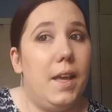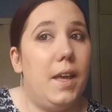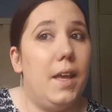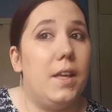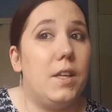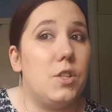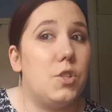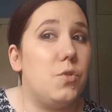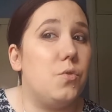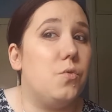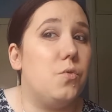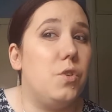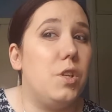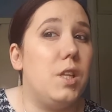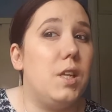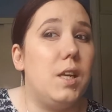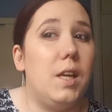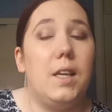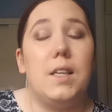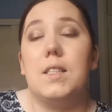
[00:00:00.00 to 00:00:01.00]
it's
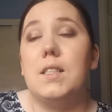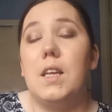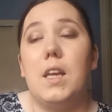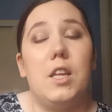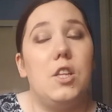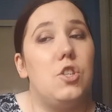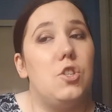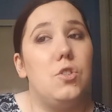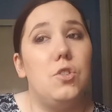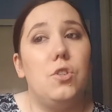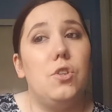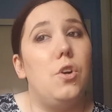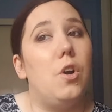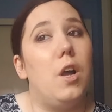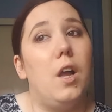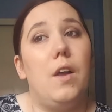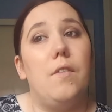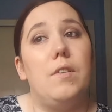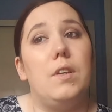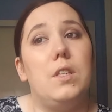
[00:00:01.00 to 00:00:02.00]
really nice. It's
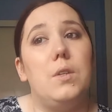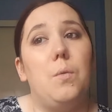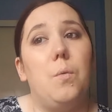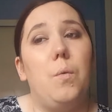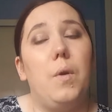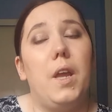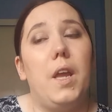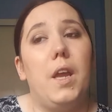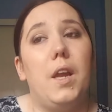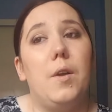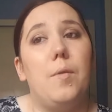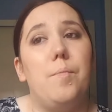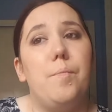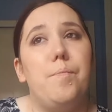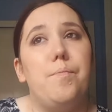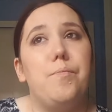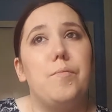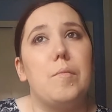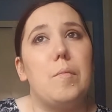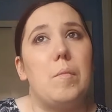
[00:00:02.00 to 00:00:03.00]
not heavy to wear.
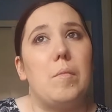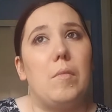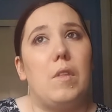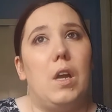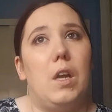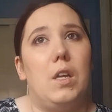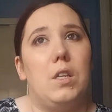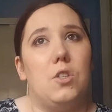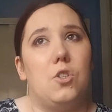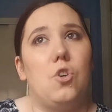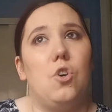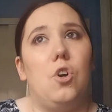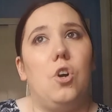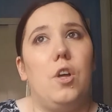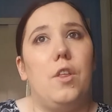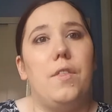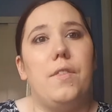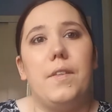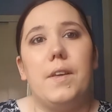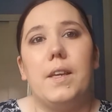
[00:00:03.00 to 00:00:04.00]
It's got
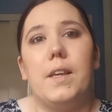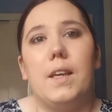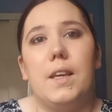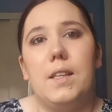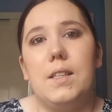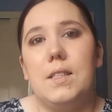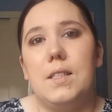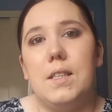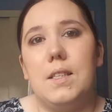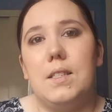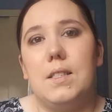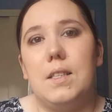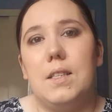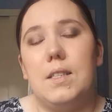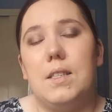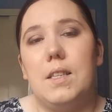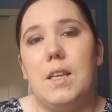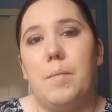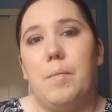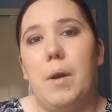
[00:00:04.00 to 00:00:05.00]
a thick
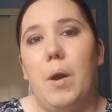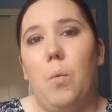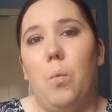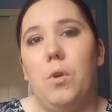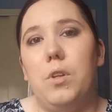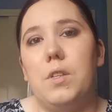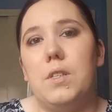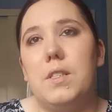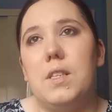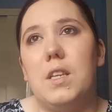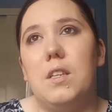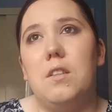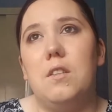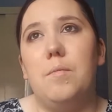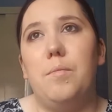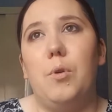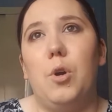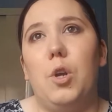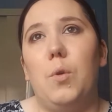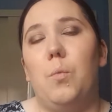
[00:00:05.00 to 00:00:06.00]
consistency, but I wouldn't say to the
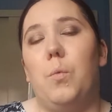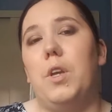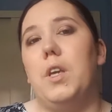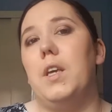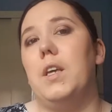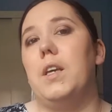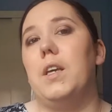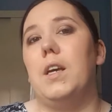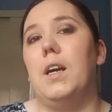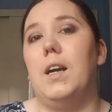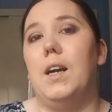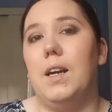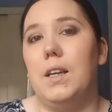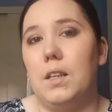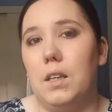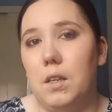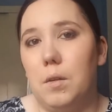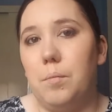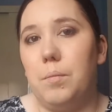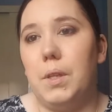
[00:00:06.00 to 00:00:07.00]
point where you
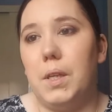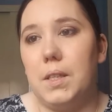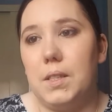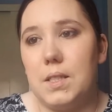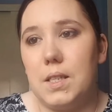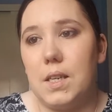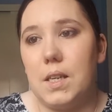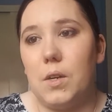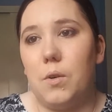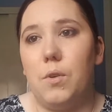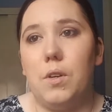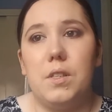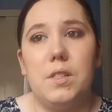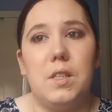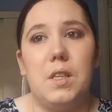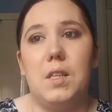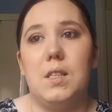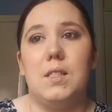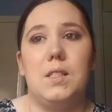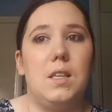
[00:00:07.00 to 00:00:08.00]
can't blend it out. As
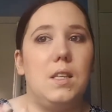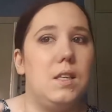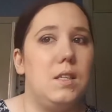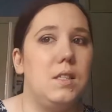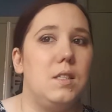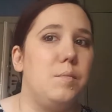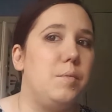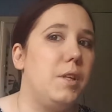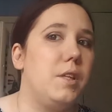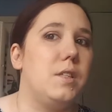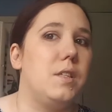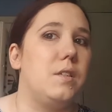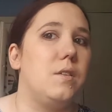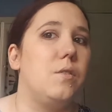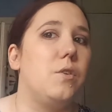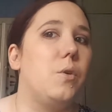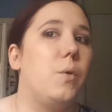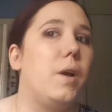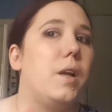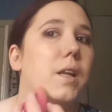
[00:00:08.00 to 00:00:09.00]
you can see, this is blended
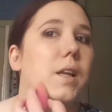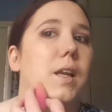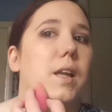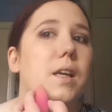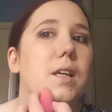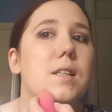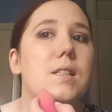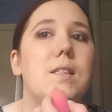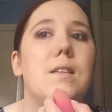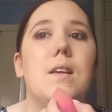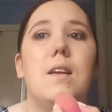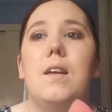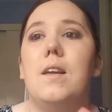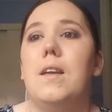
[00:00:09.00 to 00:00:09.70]
out quite nice.